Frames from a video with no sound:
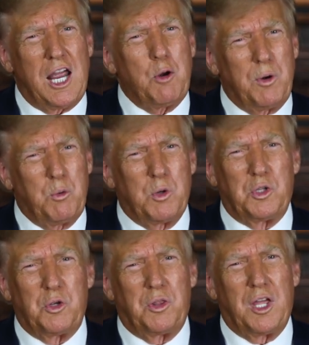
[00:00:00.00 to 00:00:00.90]
And we will
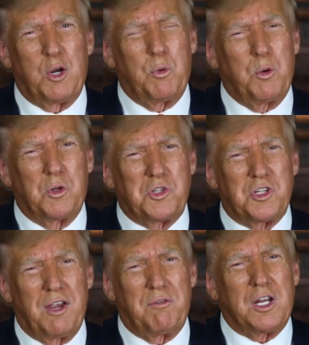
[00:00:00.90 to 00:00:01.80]
do that. We will
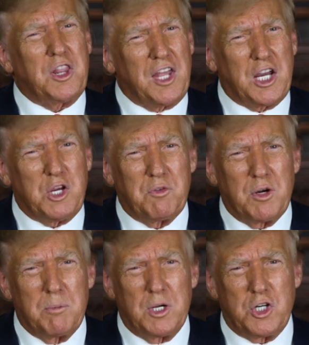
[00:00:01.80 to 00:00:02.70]
save it. Thank you
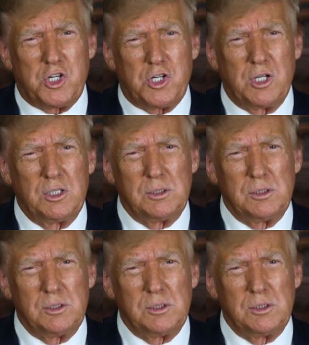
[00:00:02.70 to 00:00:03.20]
very much.